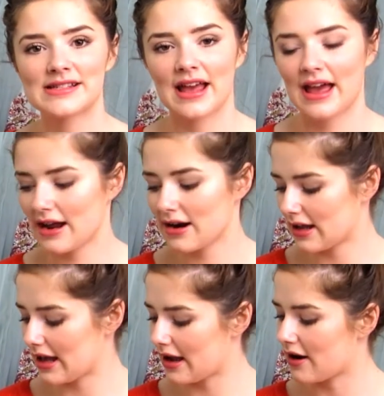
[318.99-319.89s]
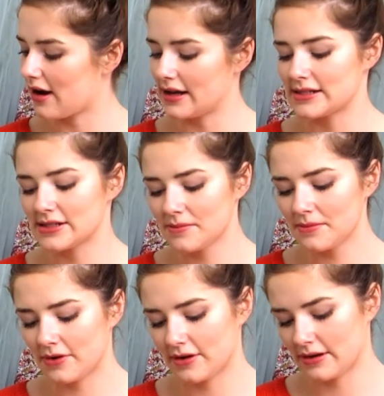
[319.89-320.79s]
is a hair care item
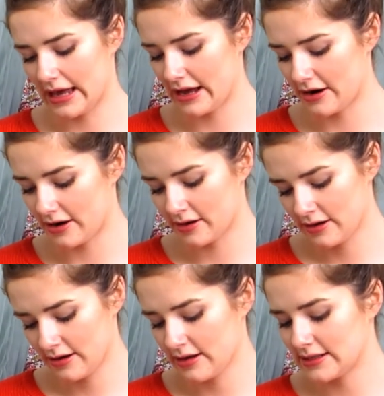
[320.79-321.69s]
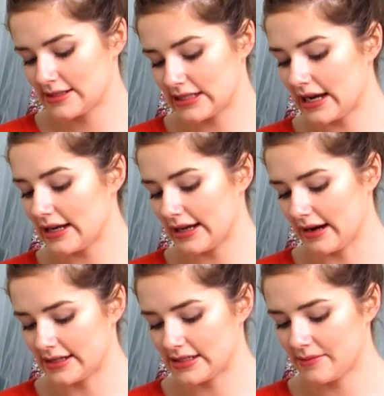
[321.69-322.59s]
or a hair styling
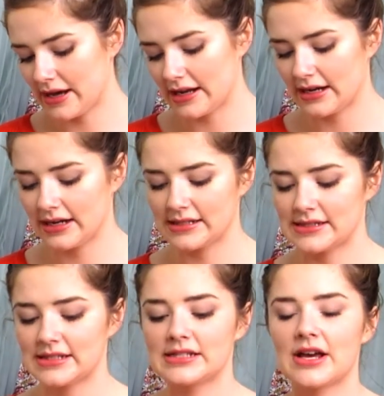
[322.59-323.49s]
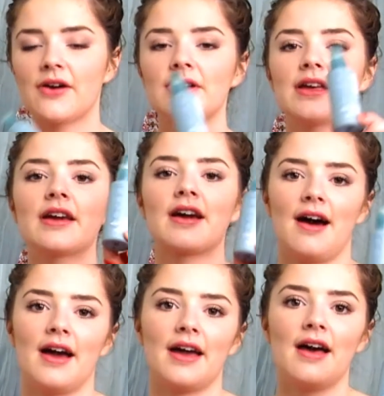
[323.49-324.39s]
item, and it is the Tony &
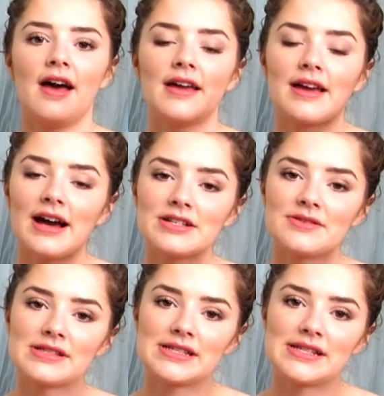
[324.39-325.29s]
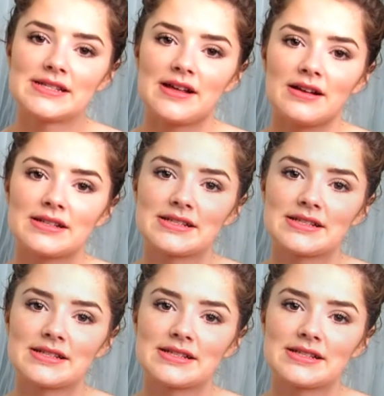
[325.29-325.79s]
Guy Casual Sea Salt